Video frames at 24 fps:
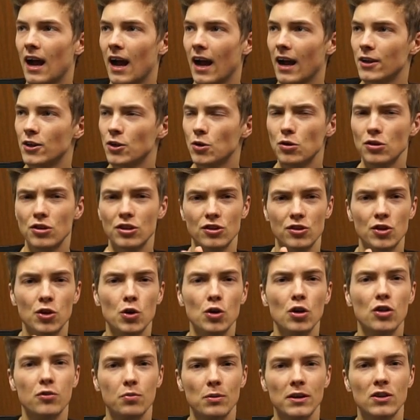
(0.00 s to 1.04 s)
2
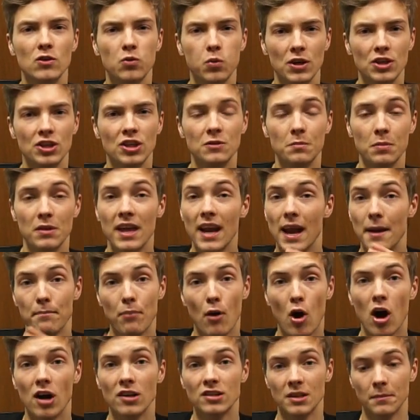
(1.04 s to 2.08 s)
to 3 twitches, but then I
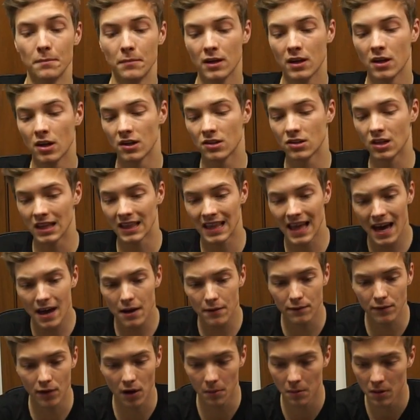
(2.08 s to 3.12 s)
pause it because a lot
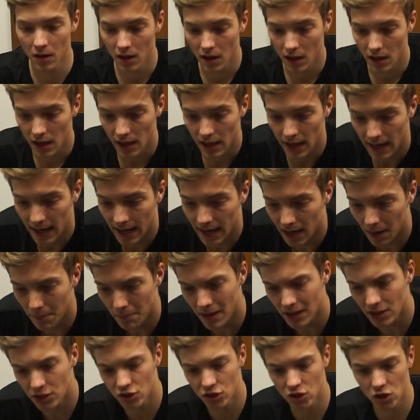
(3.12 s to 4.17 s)
of them, and I'm
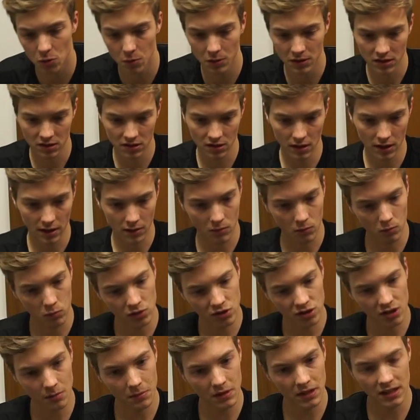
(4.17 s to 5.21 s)
not sure with
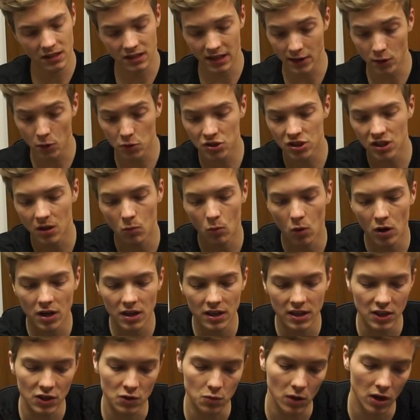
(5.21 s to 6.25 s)
some of these, I know one of
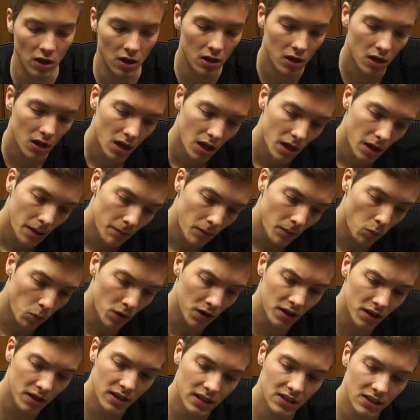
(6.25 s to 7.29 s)
these will, but
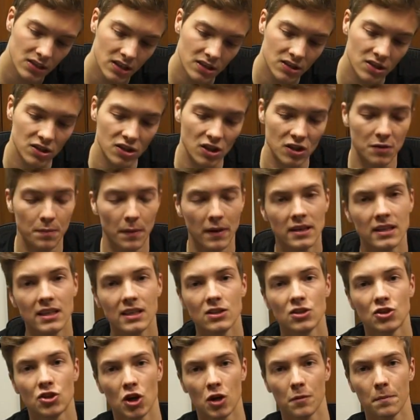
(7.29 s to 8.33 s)
one of these is a suspending
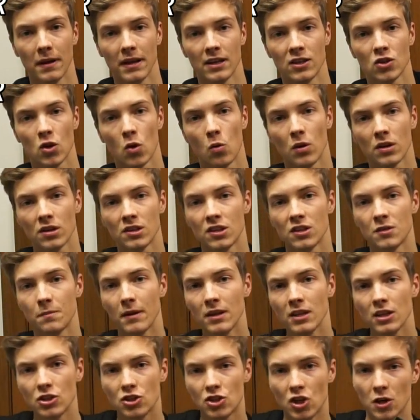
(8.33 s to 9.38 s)
jerkbait. So what a
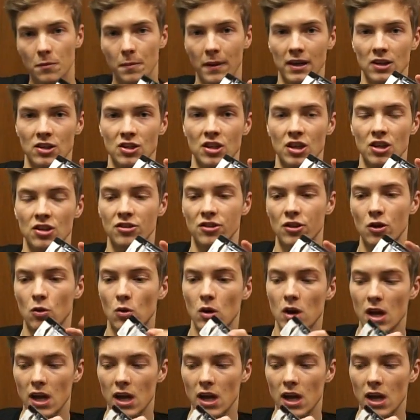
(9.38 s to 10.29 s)
suspending jerkbait is going to do